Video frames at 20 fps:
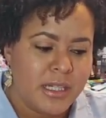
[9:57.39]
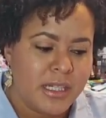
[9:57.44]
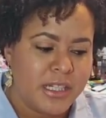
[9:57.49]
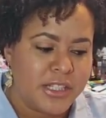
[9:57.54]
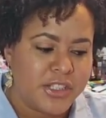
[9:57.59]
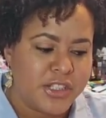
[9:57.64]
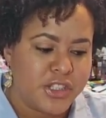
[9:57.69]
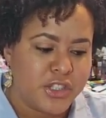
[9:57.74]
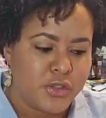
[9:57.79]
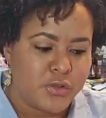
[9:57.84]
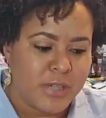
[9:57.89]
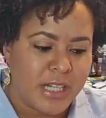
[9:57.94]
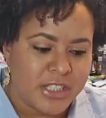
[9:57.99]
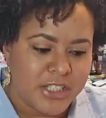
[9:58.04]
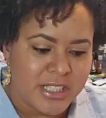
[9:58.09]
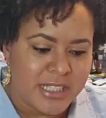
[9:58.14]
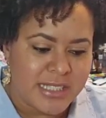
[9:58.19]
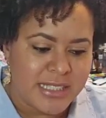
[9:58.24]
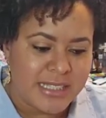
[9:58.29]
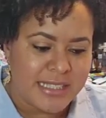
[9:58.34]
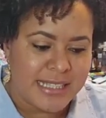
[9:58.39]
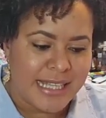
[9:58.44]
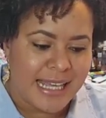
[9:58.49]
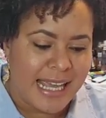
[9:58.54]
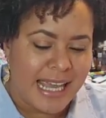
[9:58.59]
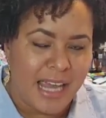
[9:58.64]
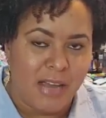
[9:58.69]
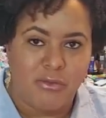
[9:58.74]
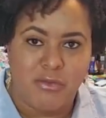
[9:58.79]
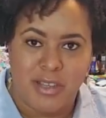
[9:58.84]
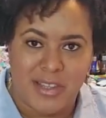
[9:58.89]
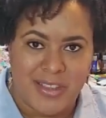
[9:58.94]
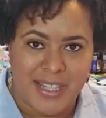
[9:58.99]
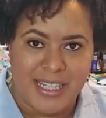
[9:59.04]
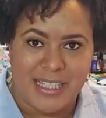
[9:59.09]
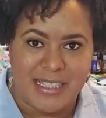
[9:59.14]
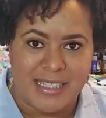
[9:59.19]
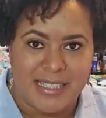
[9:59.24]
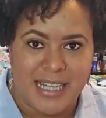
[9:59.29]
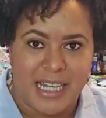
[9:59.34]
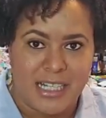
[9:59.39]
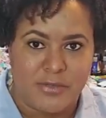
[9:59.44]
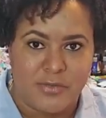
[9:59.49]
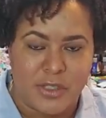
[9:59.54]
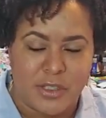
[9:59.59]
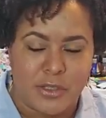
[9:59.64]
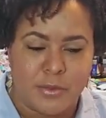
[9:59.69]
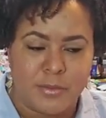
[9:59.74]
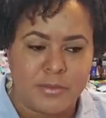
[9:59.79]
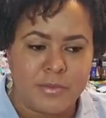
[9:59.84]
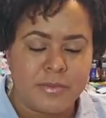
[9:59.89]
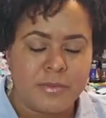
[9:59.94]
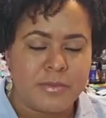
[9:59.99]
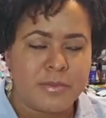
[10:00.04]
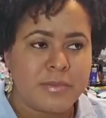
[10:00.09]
It stretches everything inside of you.